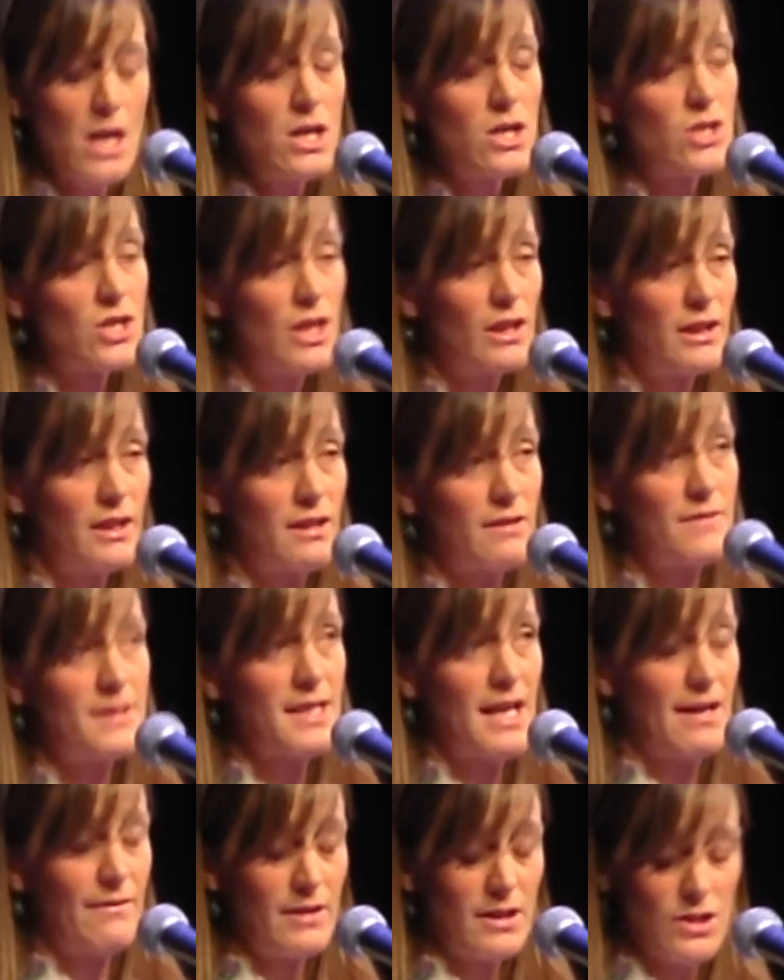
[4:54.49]
She lives
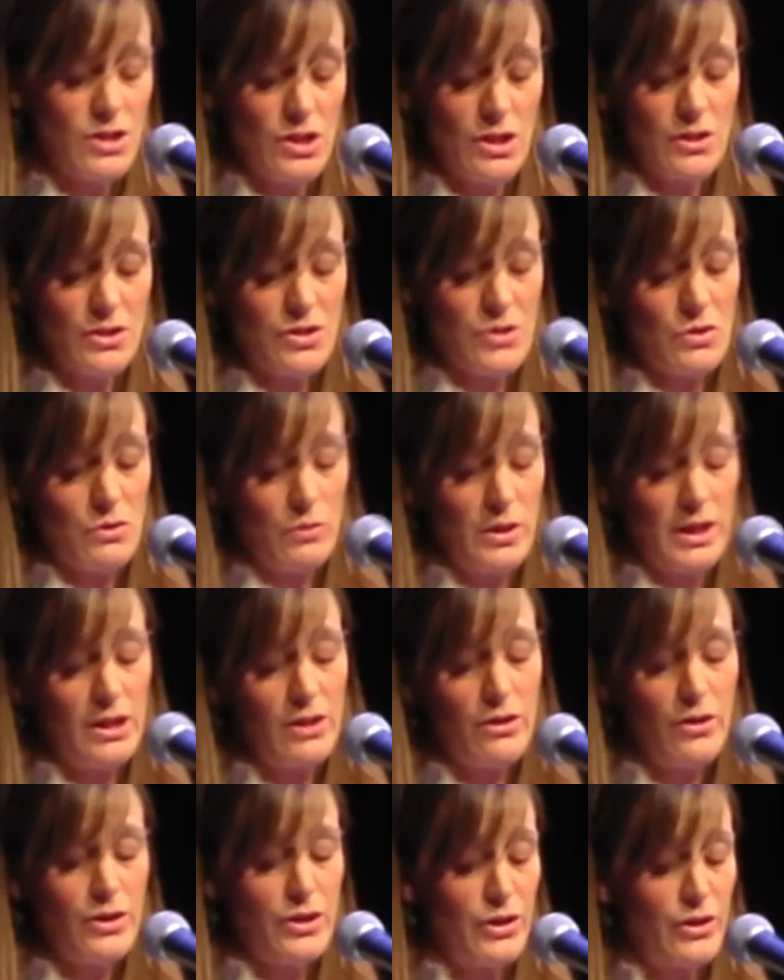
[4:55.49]
having to excrete
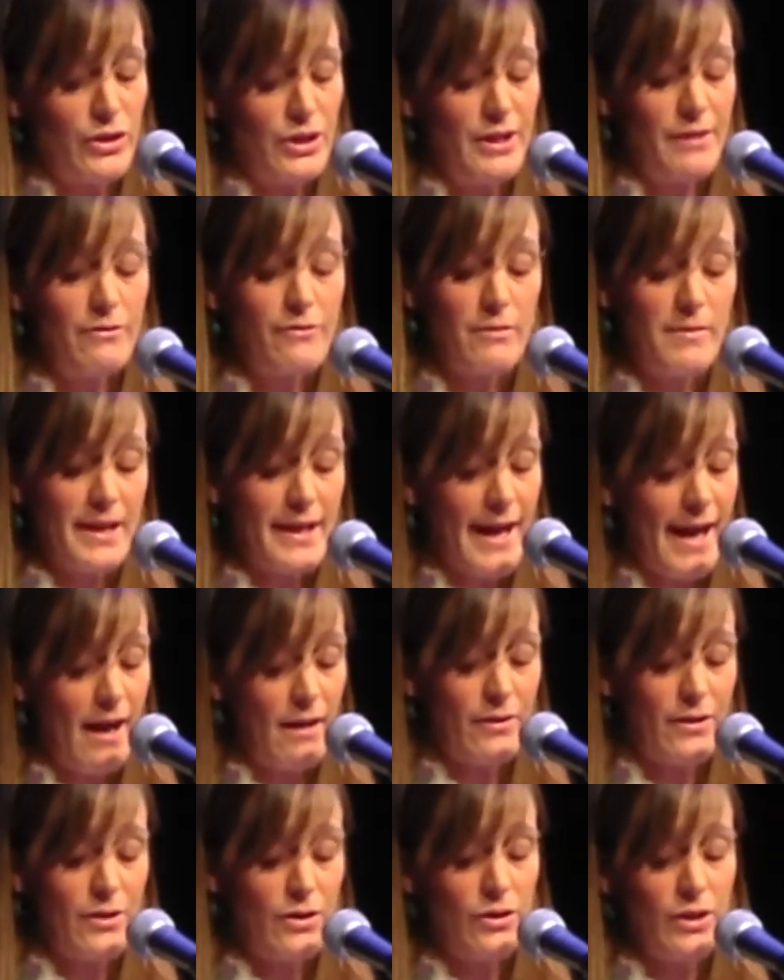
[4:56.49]
her urine from a
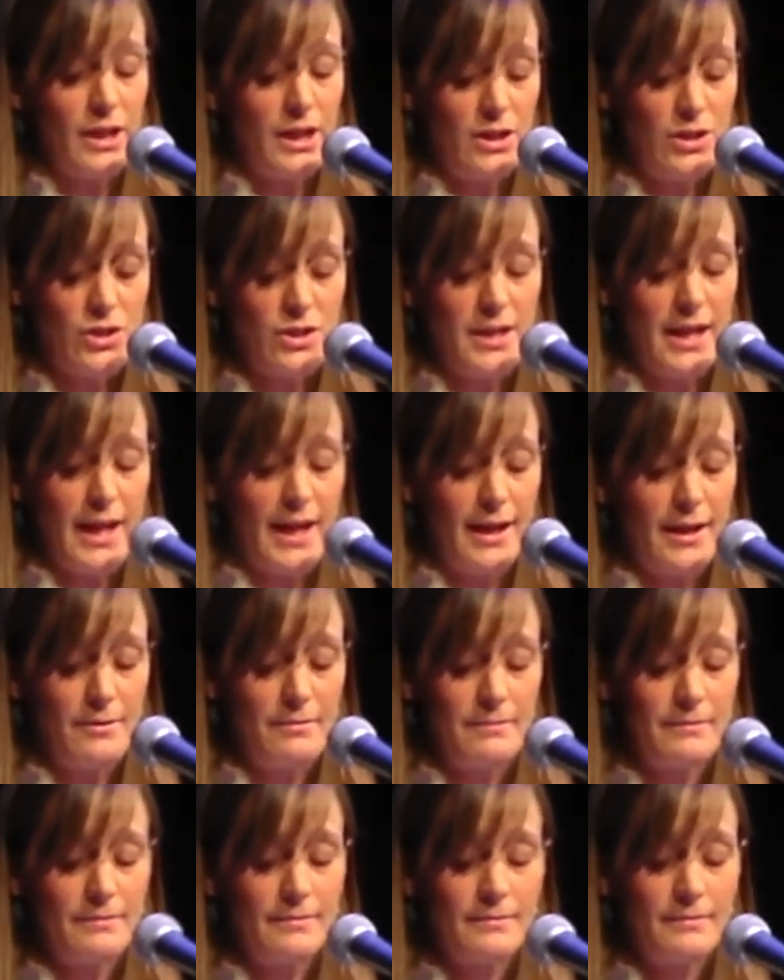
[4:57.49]
catheter each
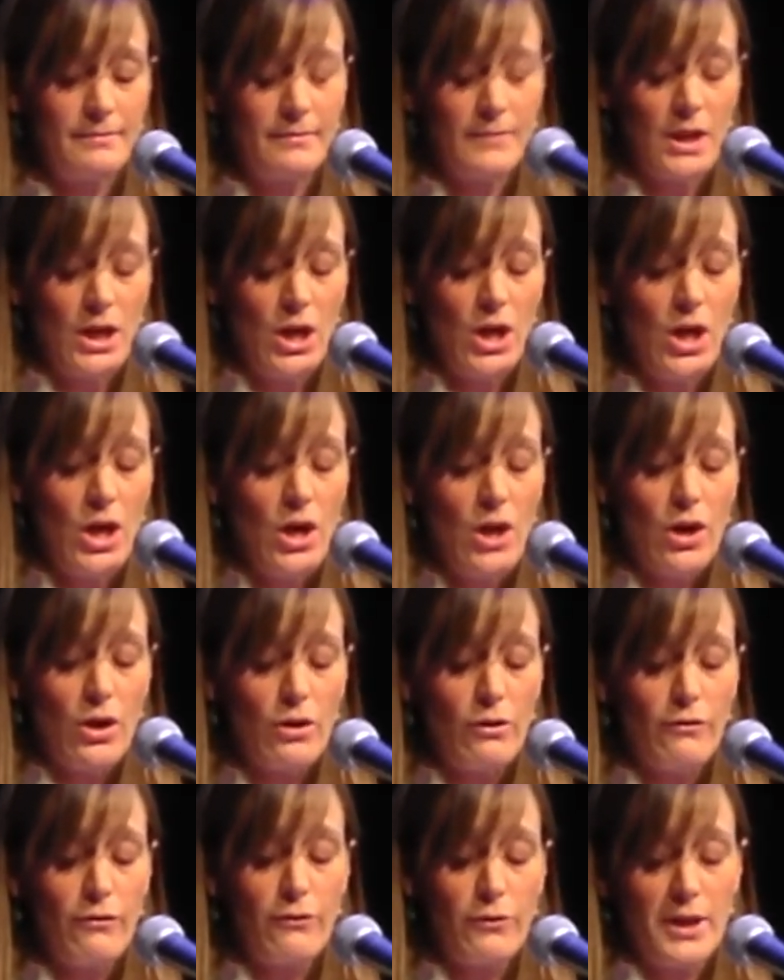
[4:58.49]
day.
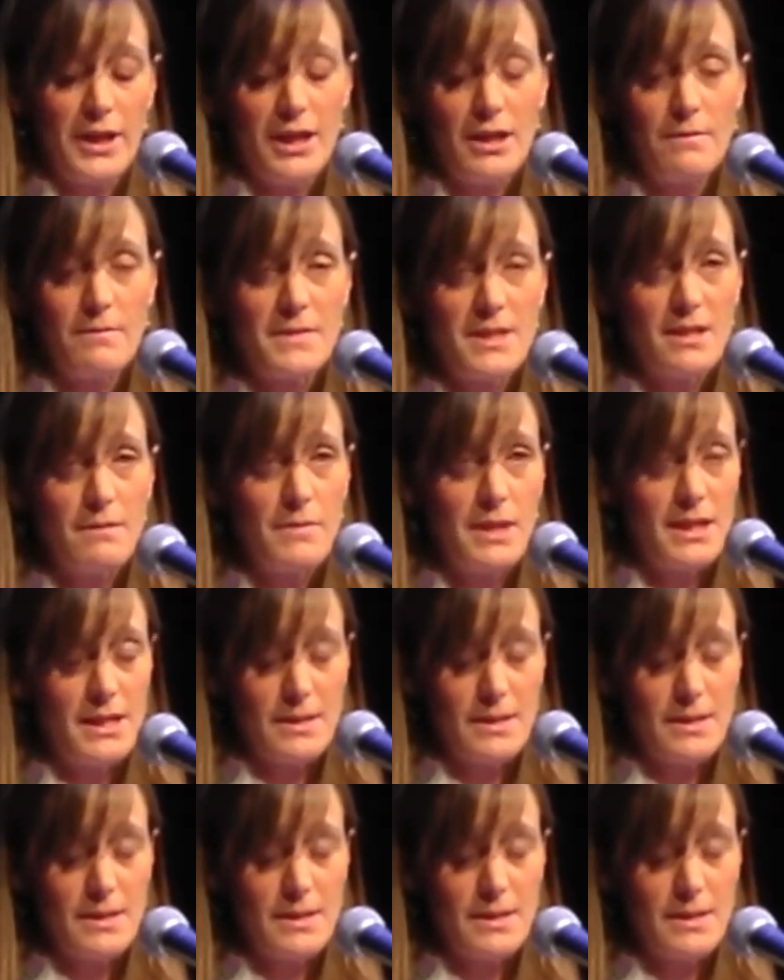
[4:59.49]
Her freedom to be